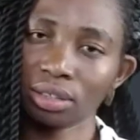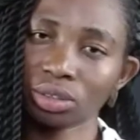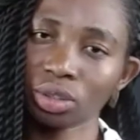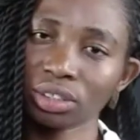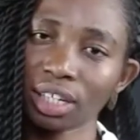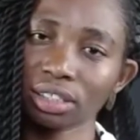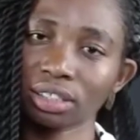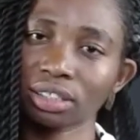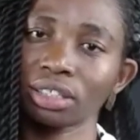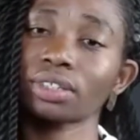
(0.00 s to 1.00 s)
such
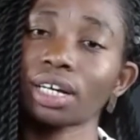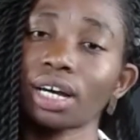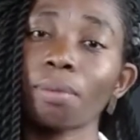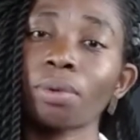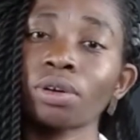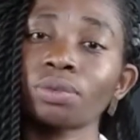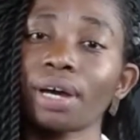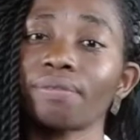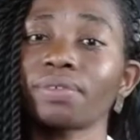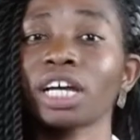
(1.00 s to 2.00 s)
as carbon, we
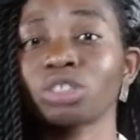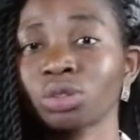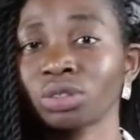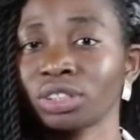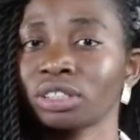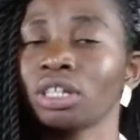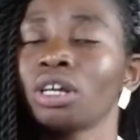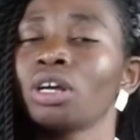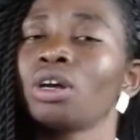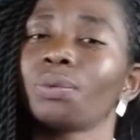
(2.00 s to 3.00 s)
have nitrogen,
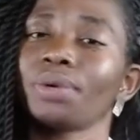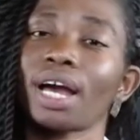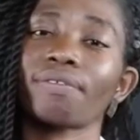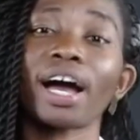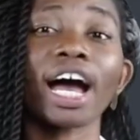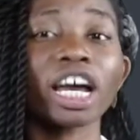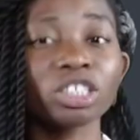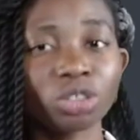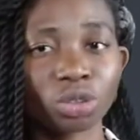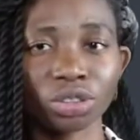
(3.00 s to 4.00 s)
we have
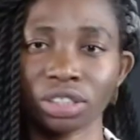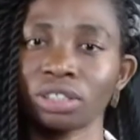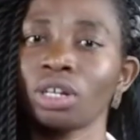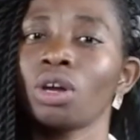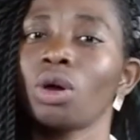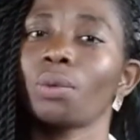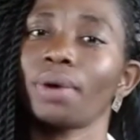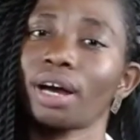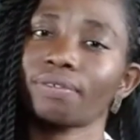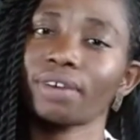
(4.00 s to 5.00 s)
hydrogen, we
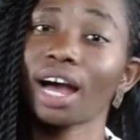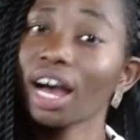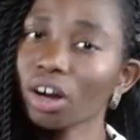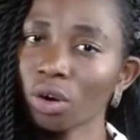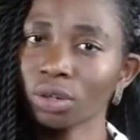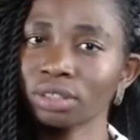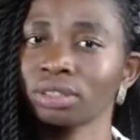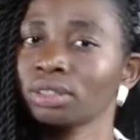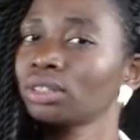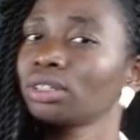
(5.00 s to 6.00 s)
have
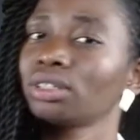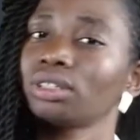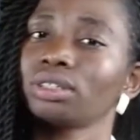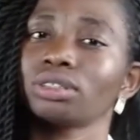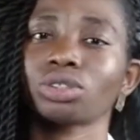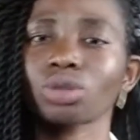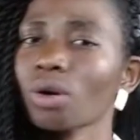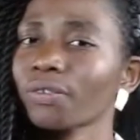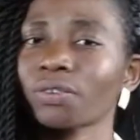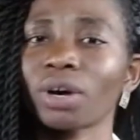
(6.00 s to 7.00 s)
argon,
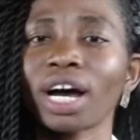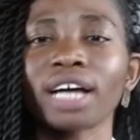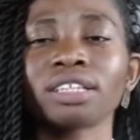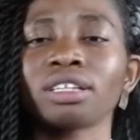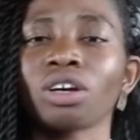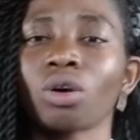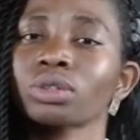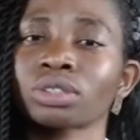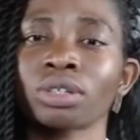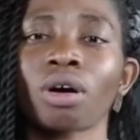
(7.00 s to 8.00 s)
sulfur, and a
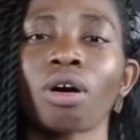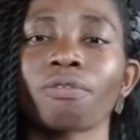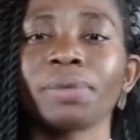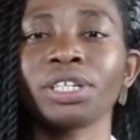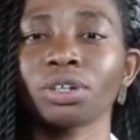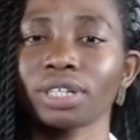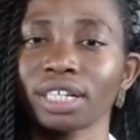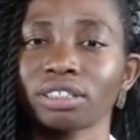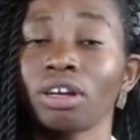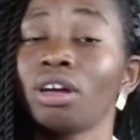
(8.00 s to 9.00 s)
host of many
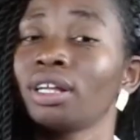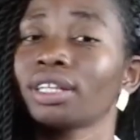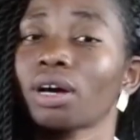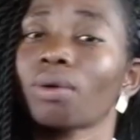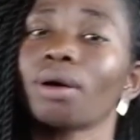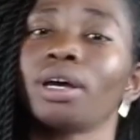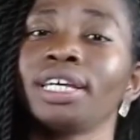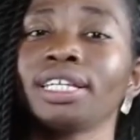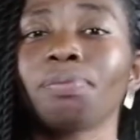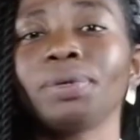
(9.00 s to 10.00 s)
others. Now,
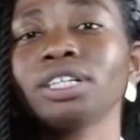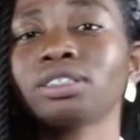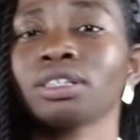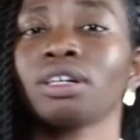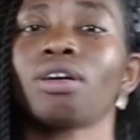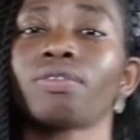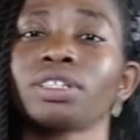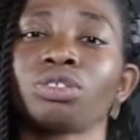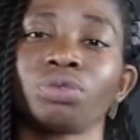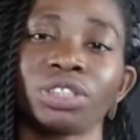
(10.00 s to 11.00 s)
in the bid of
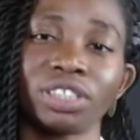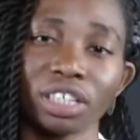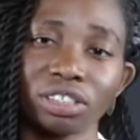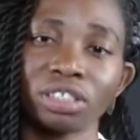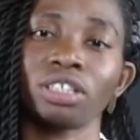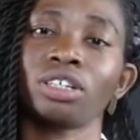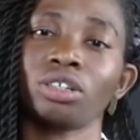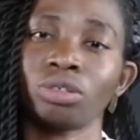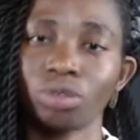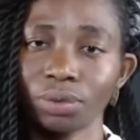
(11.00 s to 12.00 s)
this research,
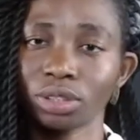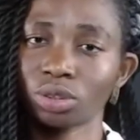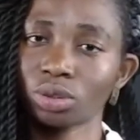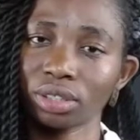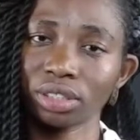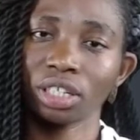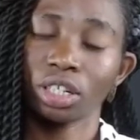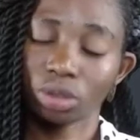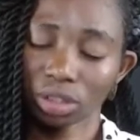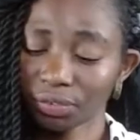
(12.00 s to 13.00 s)
during studies,
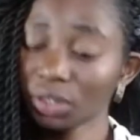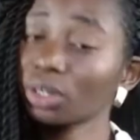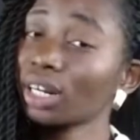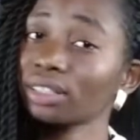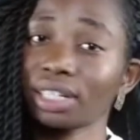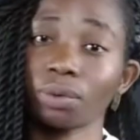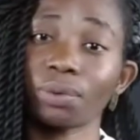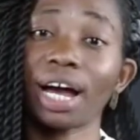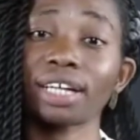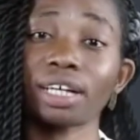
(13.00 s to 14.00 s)
it was figured out that
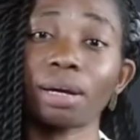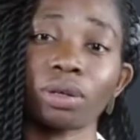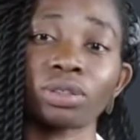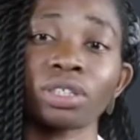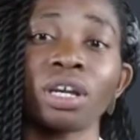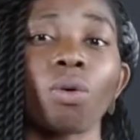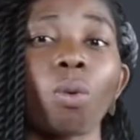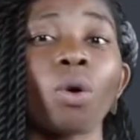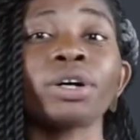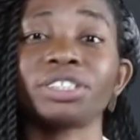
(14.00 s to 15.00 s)
we had about
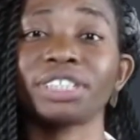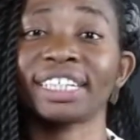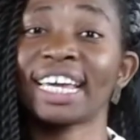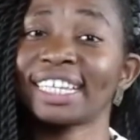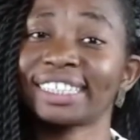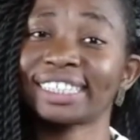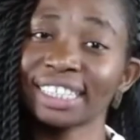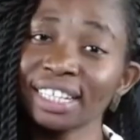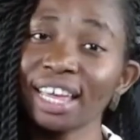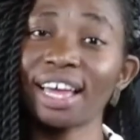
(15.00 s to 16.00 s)

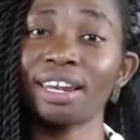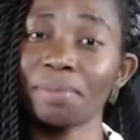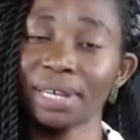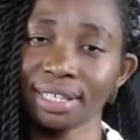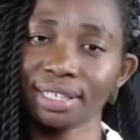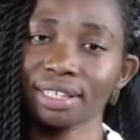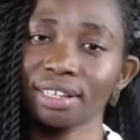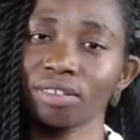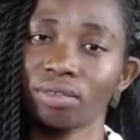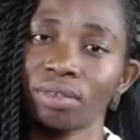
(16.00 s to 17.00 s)
118 elements.
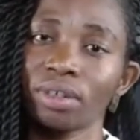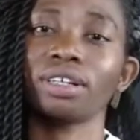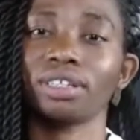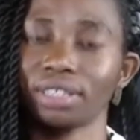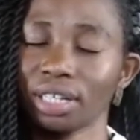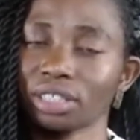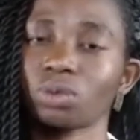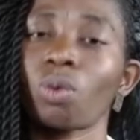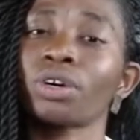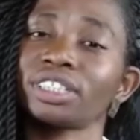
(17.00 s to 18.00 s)

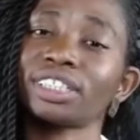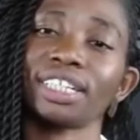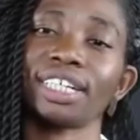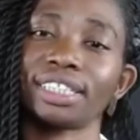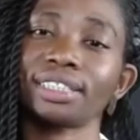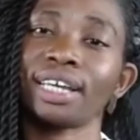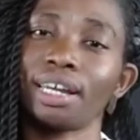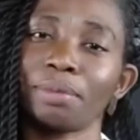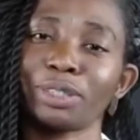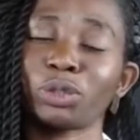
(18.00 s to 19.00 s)
Yes, 118
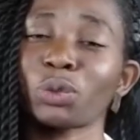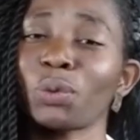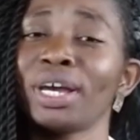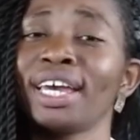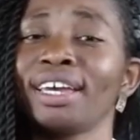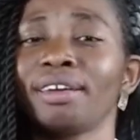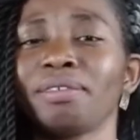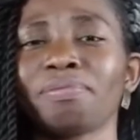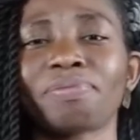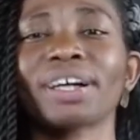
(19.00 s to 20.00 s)
elements. So
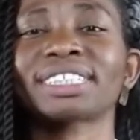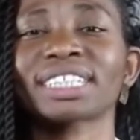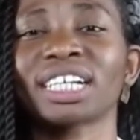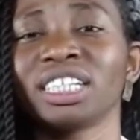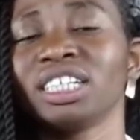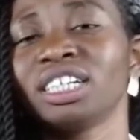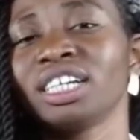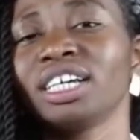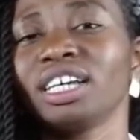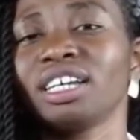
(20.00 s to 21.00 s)
practically
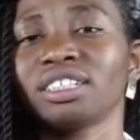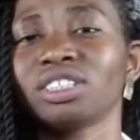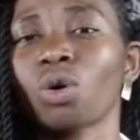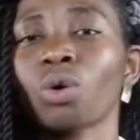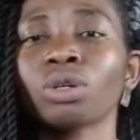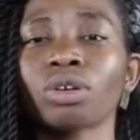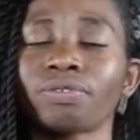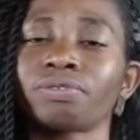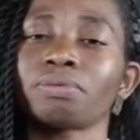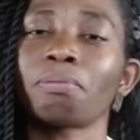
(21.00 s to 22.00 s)
the whole
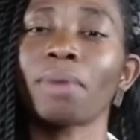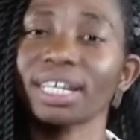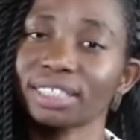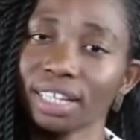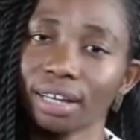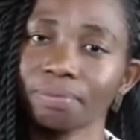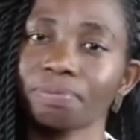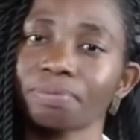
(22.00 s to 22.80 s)
of matter,